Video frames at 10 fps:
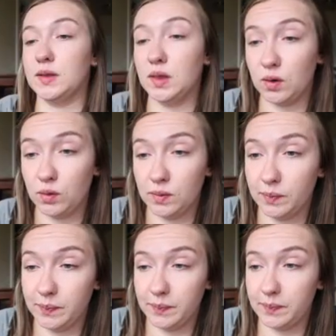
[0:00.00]

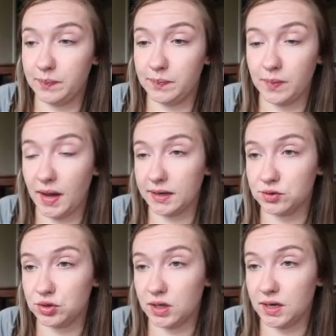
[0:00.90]
loan
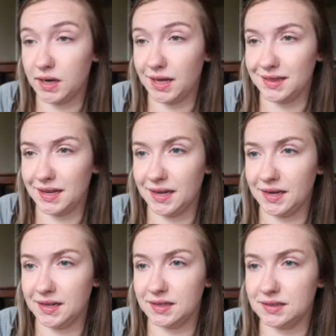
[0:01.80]
extra and
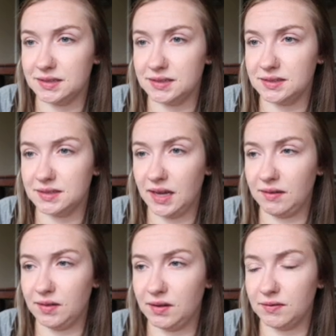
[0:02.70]
then
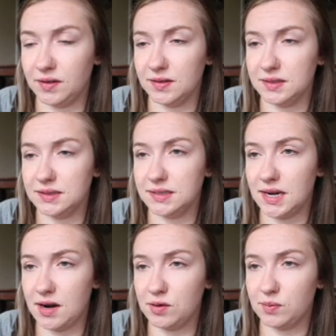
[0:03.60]
saving for the
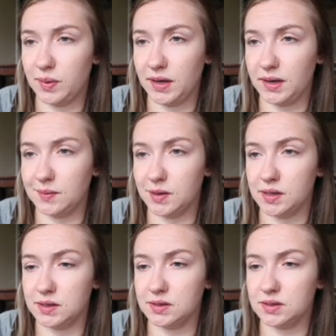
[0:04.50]
down
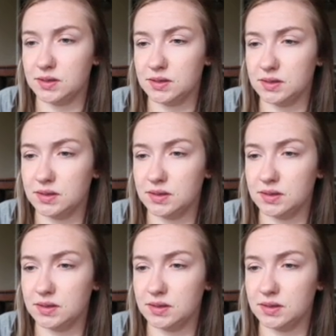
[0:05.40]
payment.